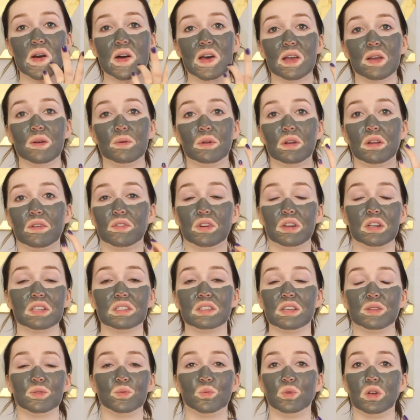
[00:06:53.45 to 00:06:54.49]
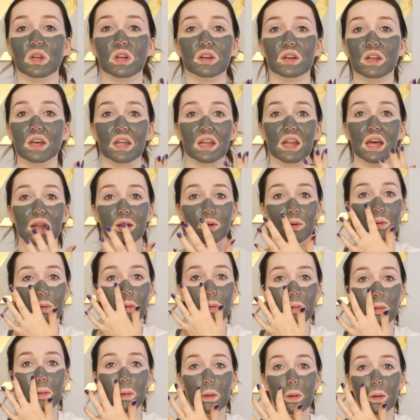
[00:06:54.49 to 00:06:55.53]
like whatever it is. It's weird and I don't
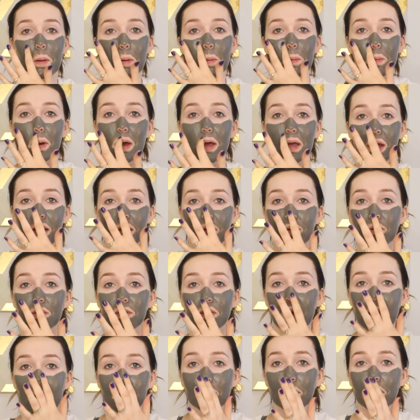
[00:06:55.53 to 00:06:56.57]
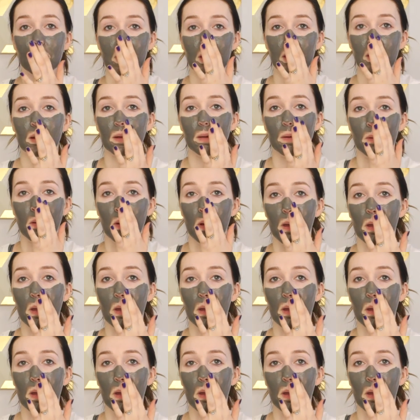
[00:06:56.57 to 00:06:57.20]
know why I do that, but I do.